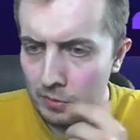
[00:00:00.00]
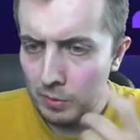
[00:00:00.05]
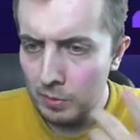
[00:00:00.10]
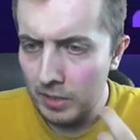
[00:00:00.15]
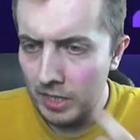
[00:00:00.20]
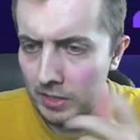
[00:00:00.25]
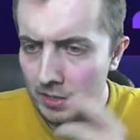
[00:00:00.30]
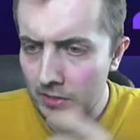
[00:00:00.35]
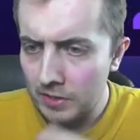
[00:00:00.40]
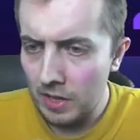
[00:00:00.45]
we're going
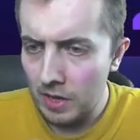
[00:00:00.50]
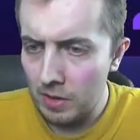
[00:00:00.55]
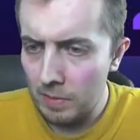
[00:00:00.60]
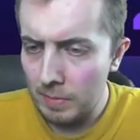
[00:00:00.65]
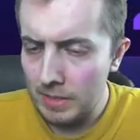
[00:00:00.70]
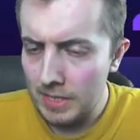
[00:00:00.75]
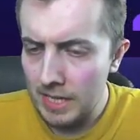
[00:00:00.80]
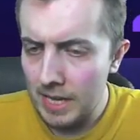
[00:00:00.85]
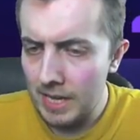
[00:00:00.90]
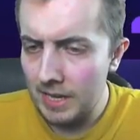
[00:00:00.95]
to start
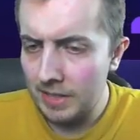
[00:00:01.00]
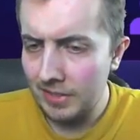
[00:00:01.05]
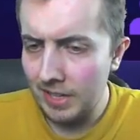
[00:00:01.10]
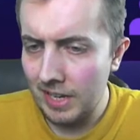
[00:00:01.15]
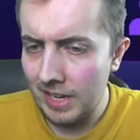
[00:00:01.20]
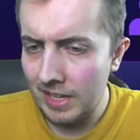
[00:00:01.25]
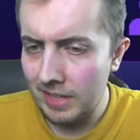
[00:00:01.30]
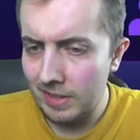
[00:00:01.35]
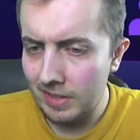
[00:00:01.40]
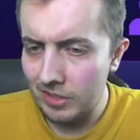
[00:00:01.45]
Matthäus
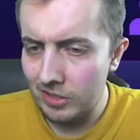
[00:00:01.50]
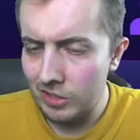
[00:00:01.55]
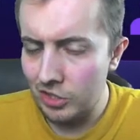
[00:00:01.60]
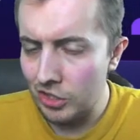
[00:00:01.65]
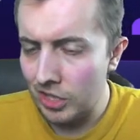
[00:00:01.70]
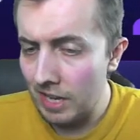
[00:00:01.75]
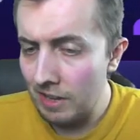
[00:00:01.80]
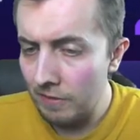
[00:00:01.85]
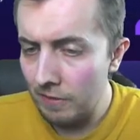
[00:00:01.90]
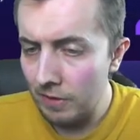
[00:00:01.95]
and
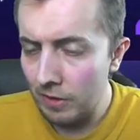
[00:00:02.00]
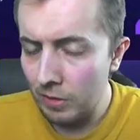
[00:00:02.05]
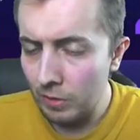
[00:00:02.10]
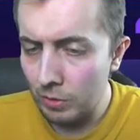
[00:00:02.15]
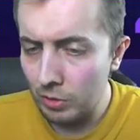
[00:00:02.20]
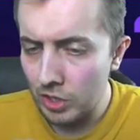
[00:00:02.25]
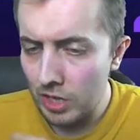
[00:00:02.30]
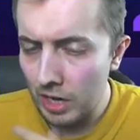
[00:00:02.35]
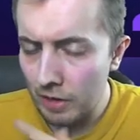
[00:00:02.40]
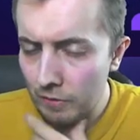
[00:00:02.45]
Schaefer or
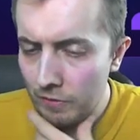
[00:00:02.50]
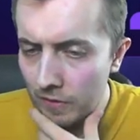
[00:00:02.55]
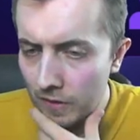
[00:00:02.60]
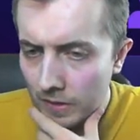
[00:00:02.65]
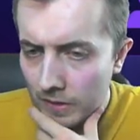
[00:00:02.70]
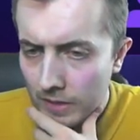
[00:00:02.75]
Schaufer